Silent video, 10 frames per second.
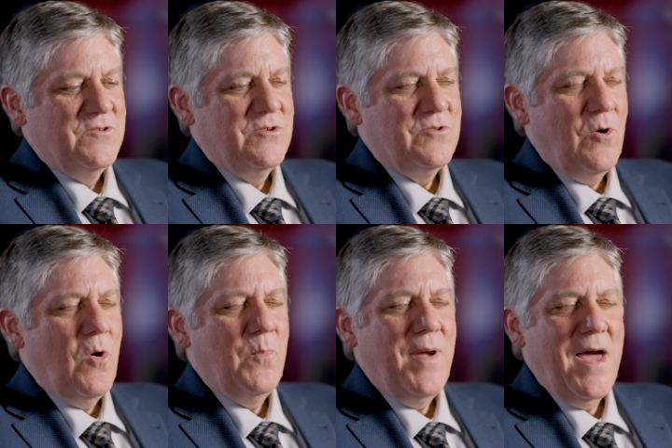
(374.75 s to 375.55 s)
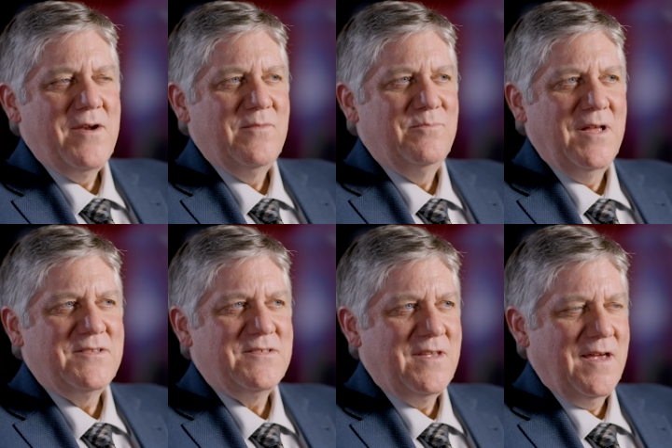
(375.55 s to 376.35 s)
So the whole pattern of
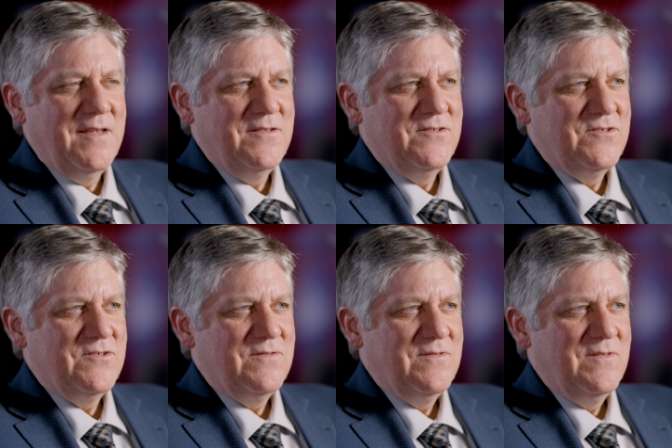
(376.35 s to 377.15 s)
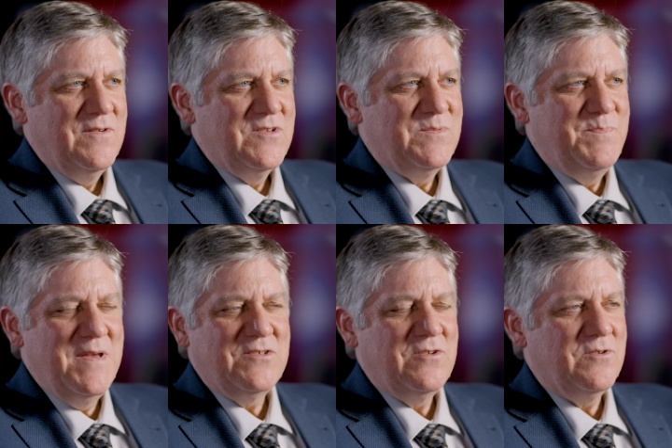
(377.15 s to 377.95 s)
bloodstains
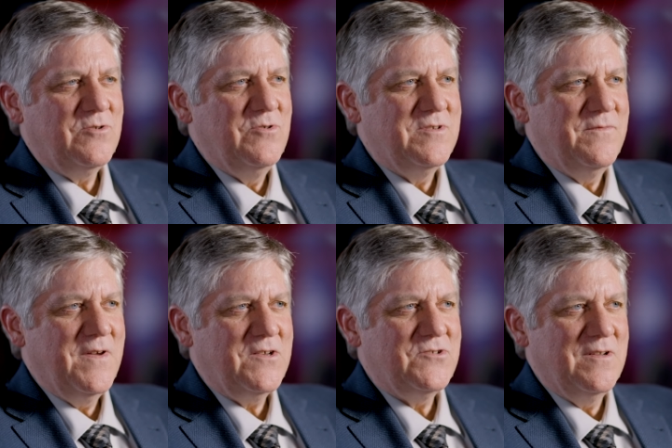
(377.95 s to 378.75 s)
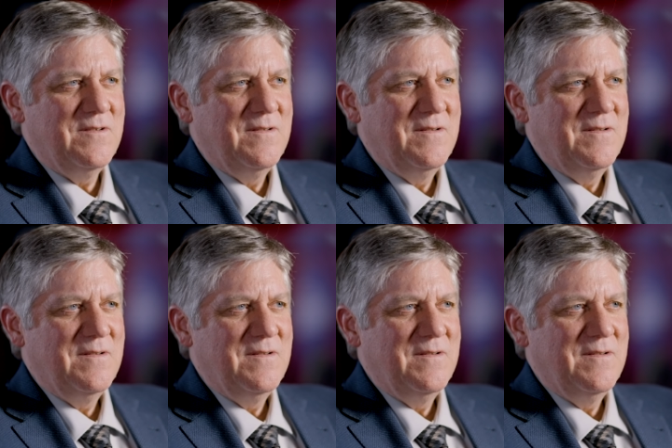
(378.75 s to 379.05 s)
speaks to the crucifixion.